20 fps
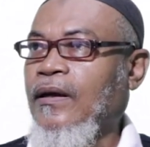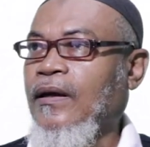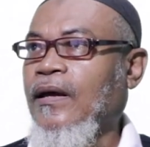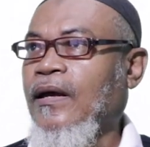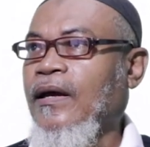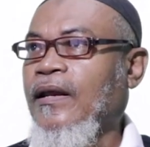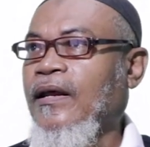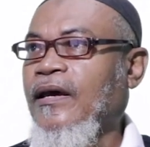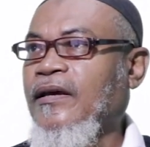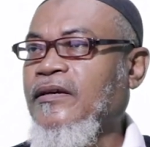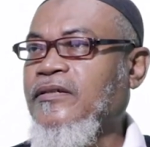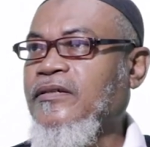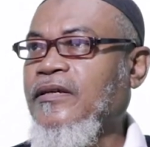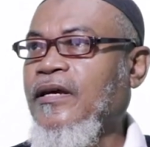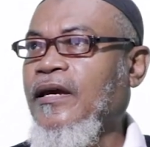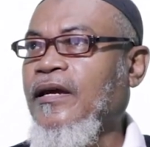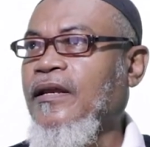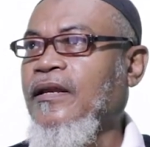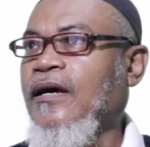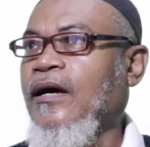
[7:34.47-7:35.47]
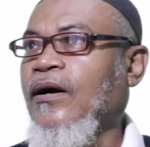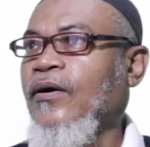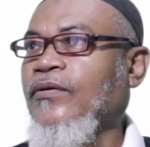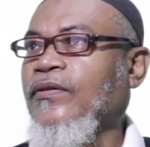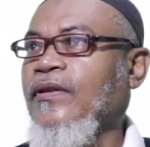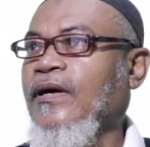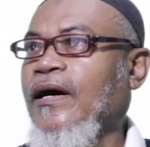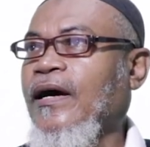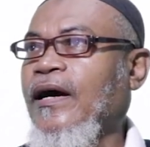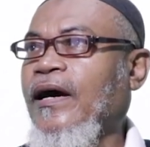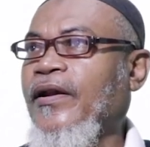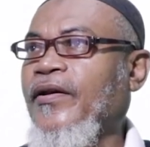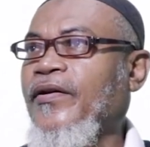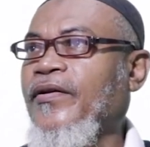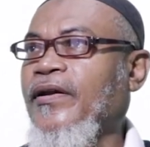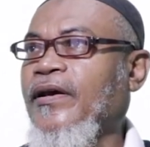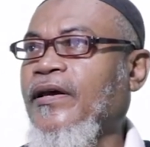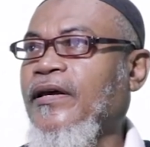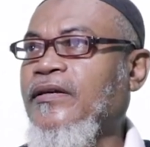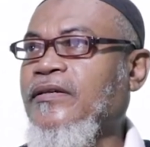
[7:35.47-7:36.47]
and I say now the
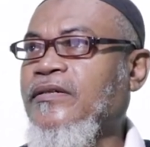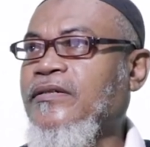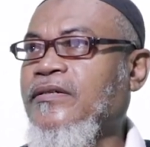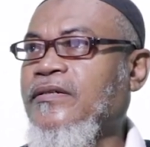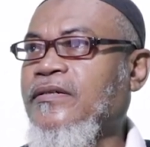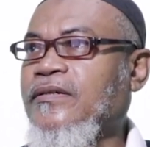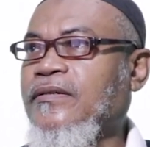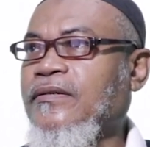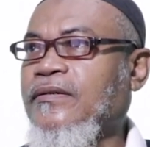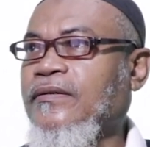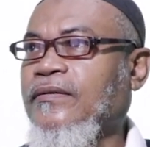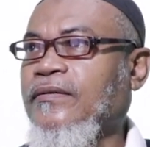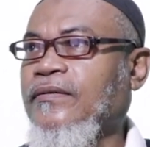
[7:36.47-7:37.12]
address